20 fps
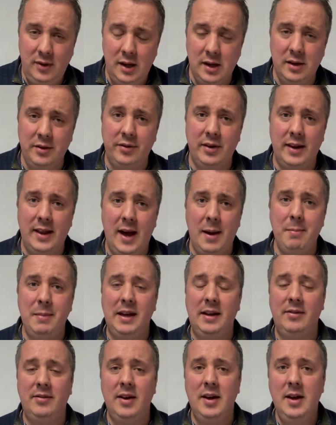And so that
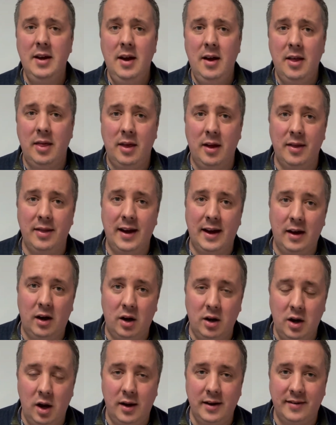means that they
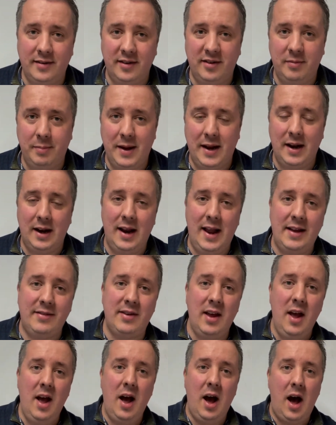are going to spend
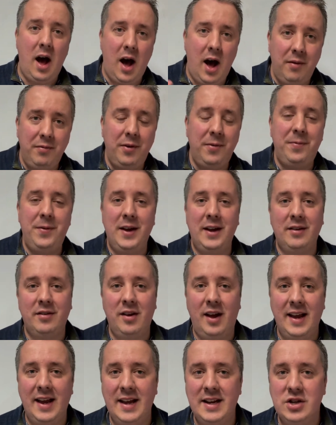less. Other things
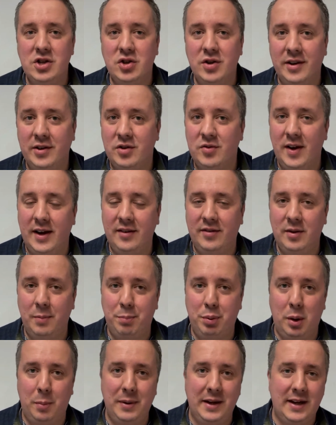like interest rates are
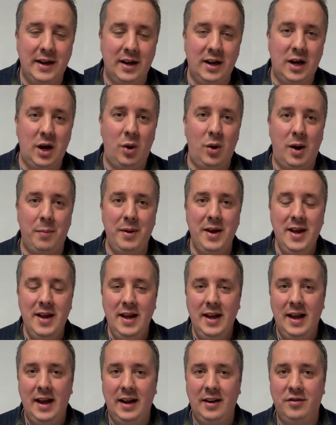probably going to go up
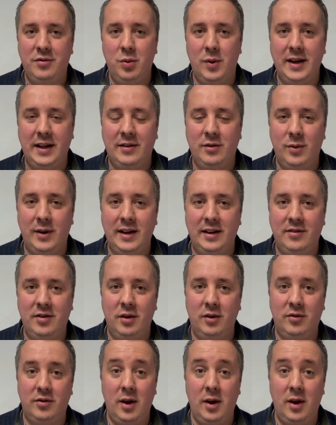in 2022.